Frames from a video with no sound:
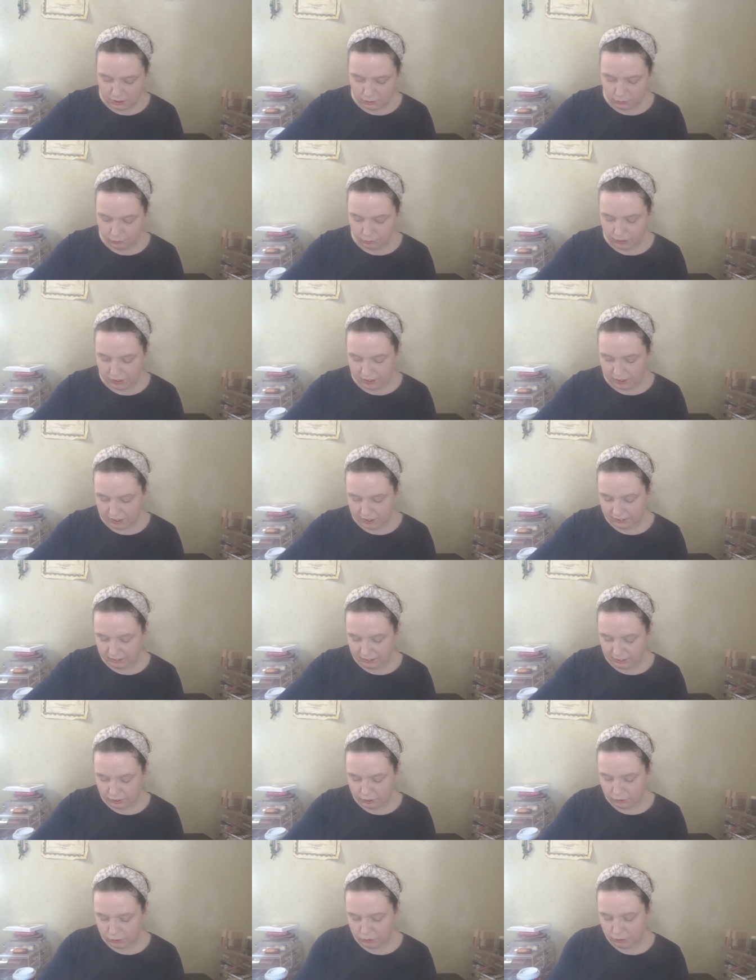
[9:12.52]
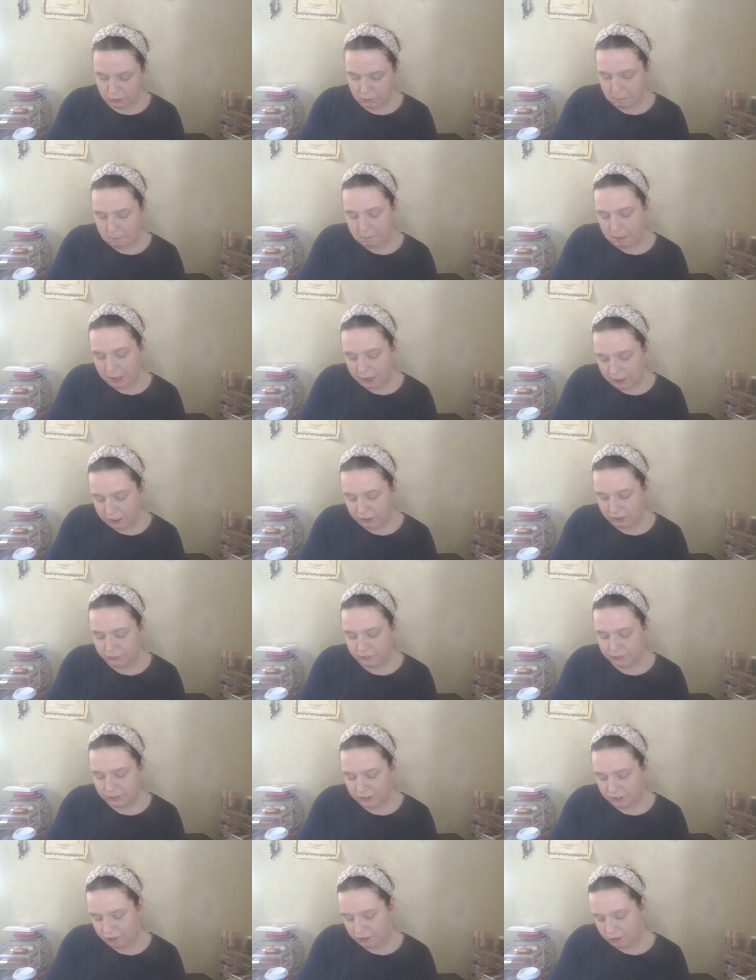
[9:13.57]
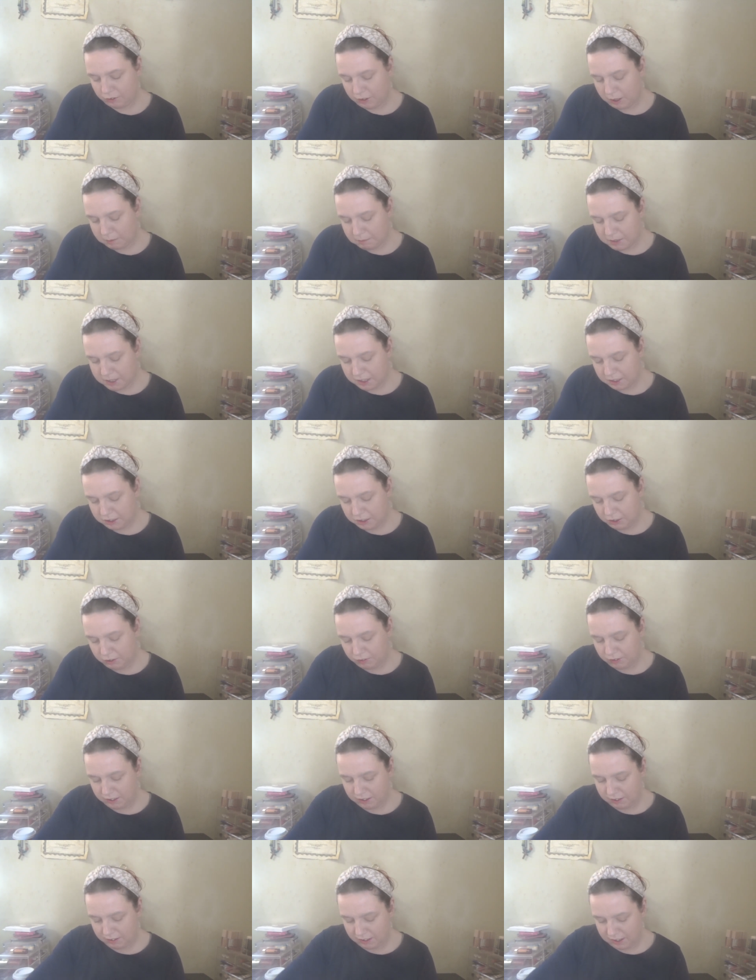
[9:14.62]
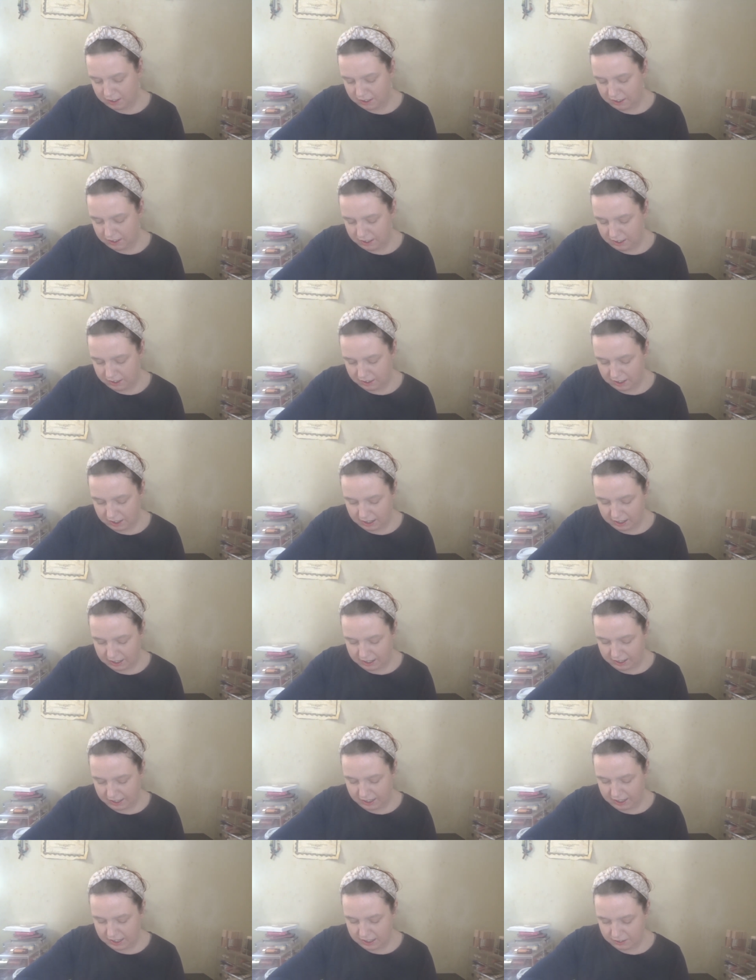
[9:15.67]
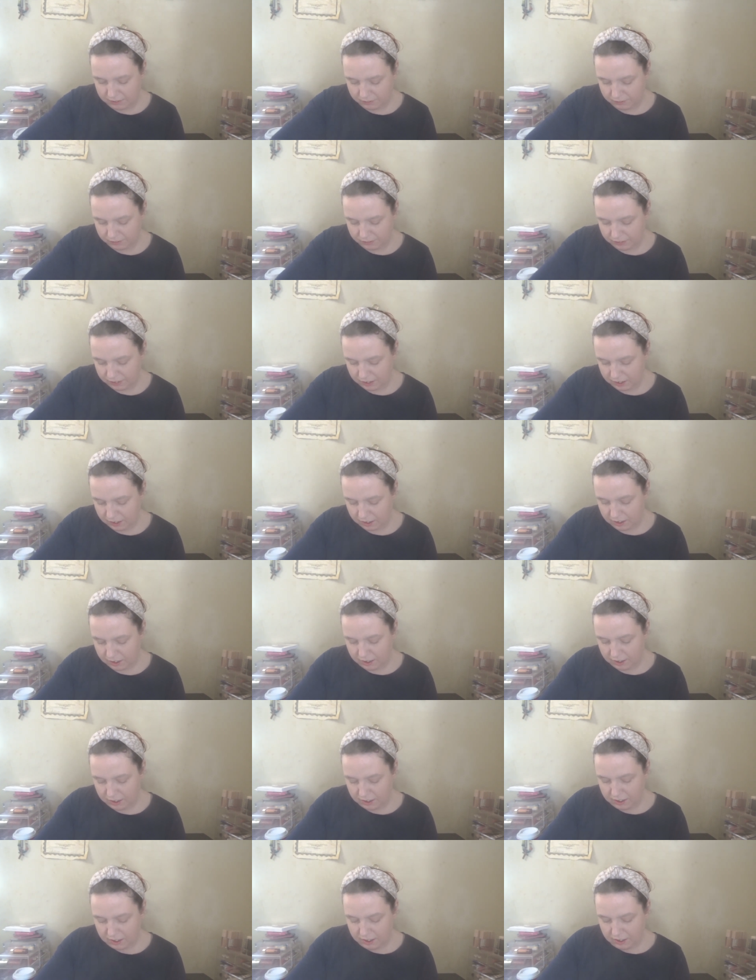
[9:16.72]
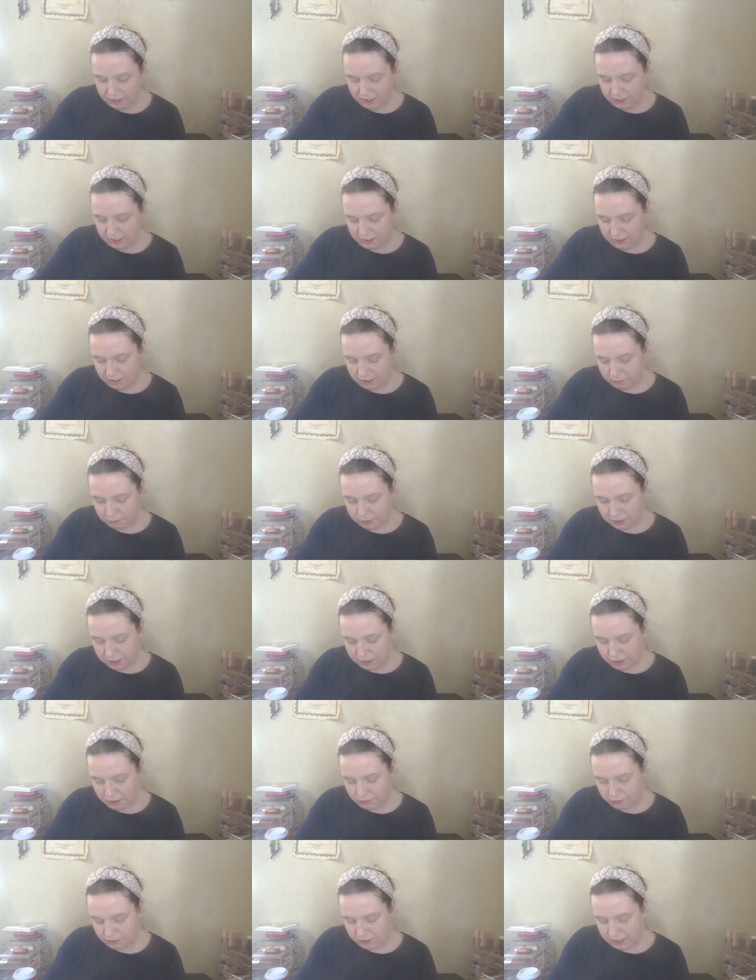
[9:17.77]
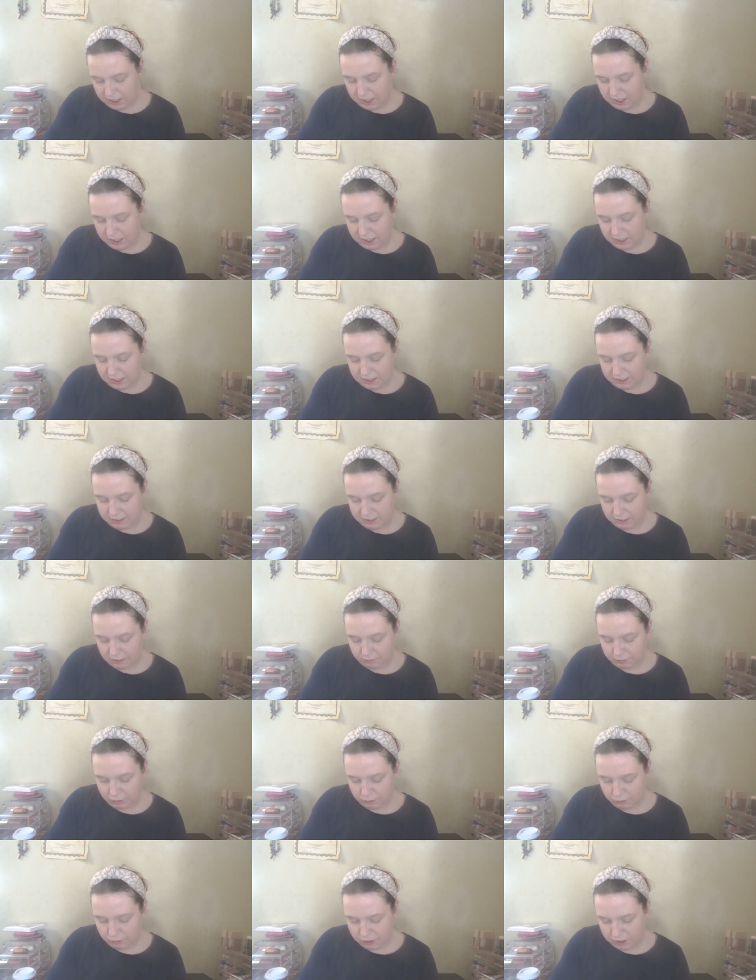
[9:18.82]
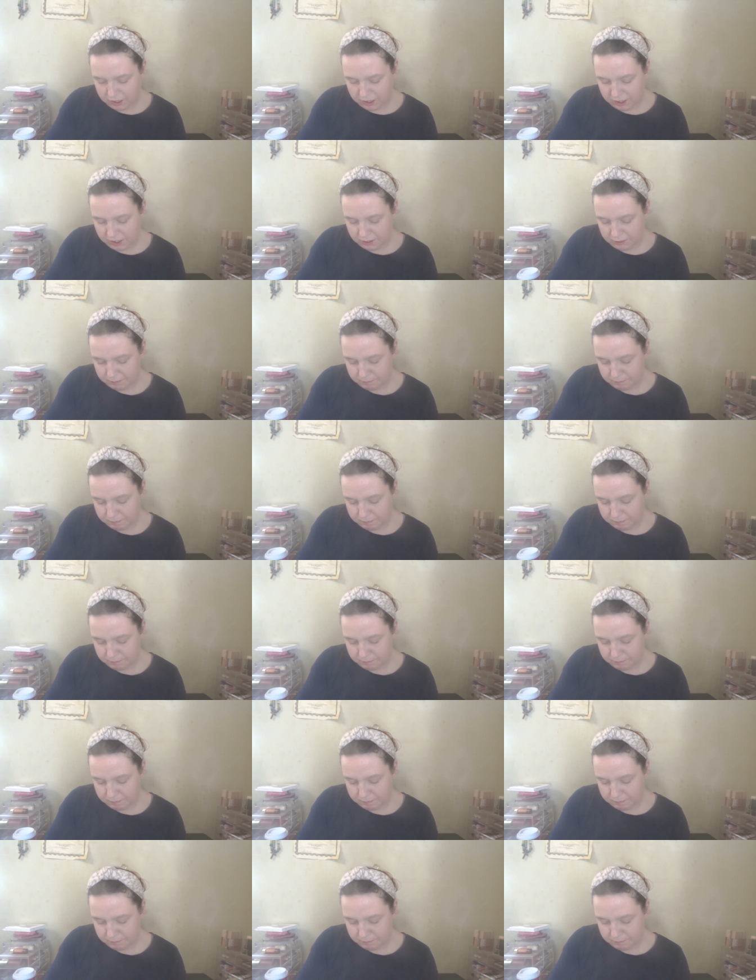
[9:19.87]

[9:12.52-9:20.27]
with a little puff. So I'm going to use this underneath the eye. Then I'm going to use a different one